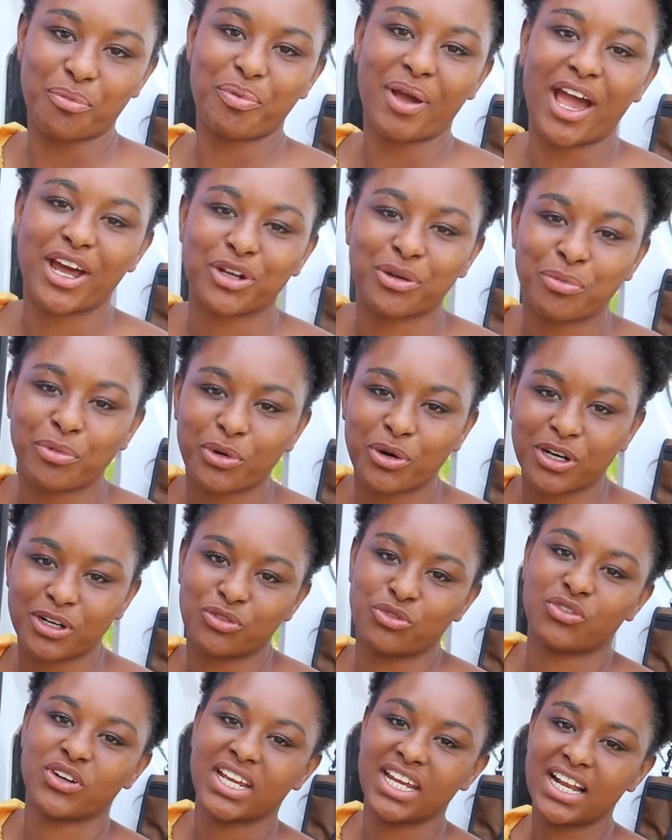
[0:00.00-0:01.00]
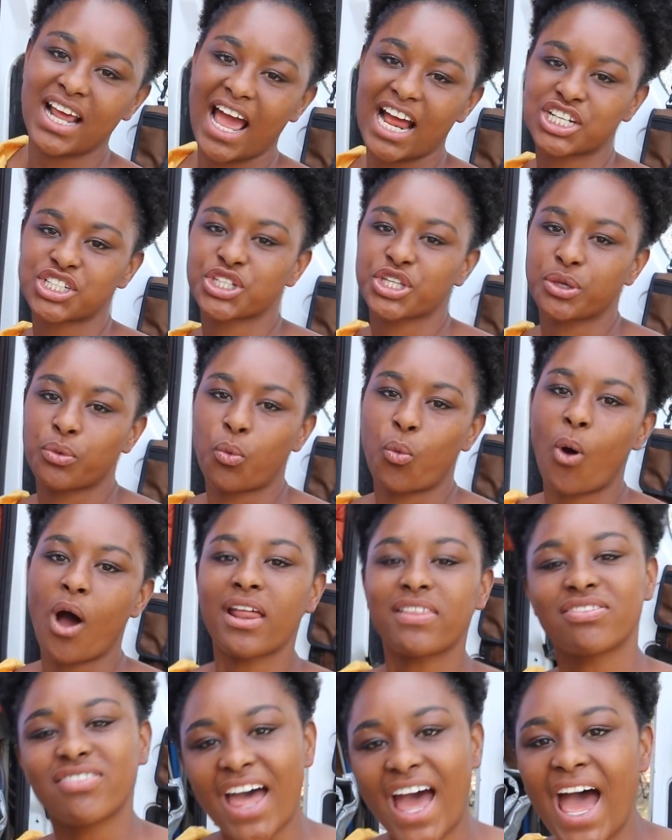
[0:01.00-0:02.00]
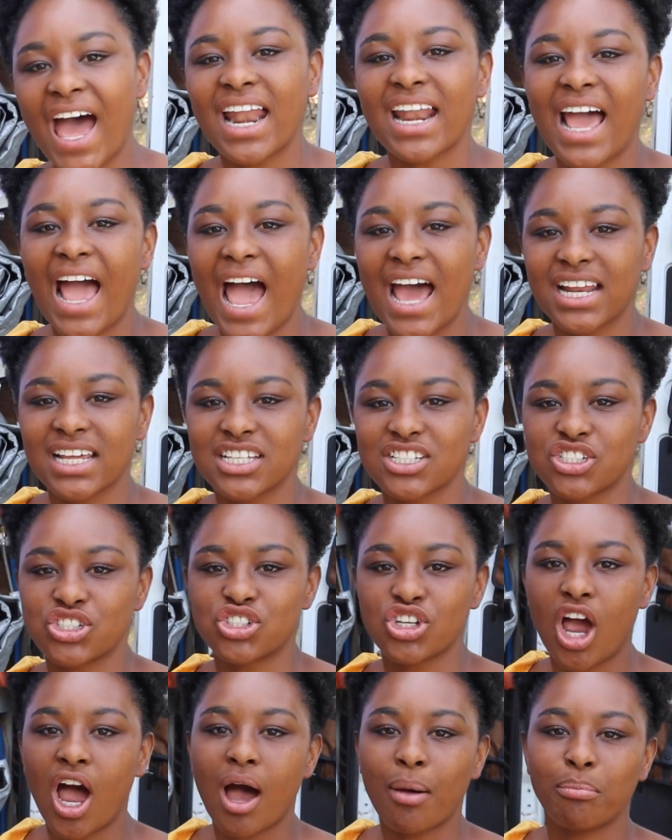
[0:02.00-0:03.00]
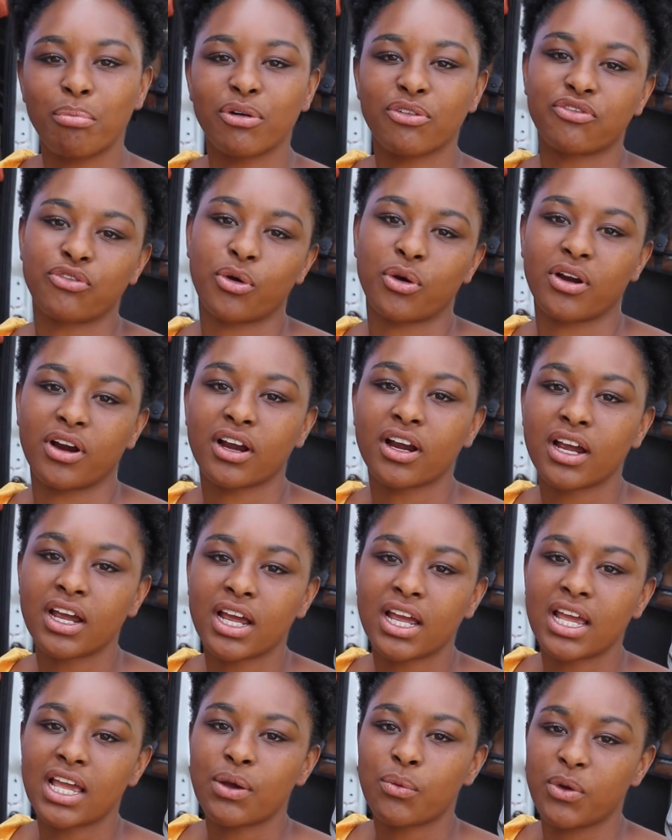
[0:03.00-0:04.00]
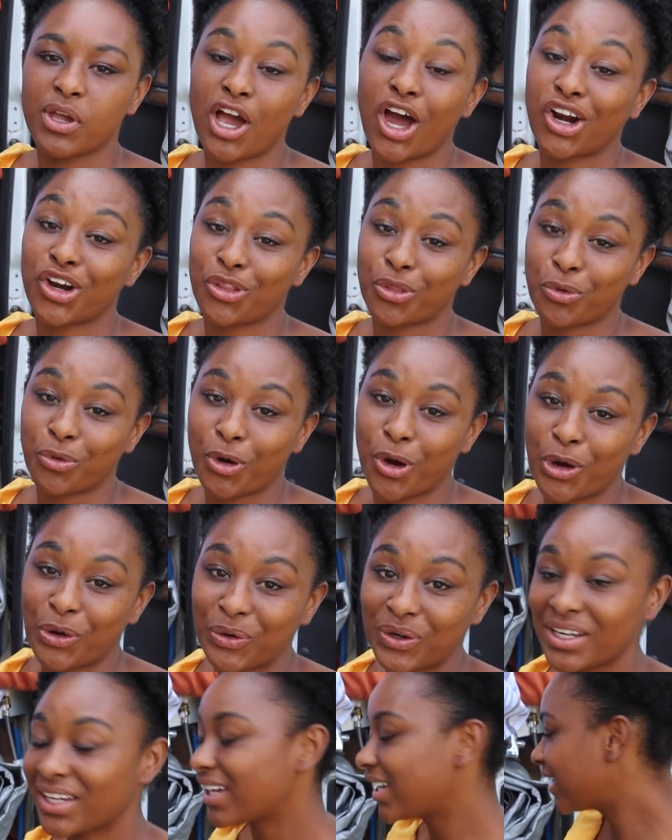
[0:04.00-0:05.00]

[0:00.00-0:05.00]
paddleboard. Reed actually won that at his job before we got on the road.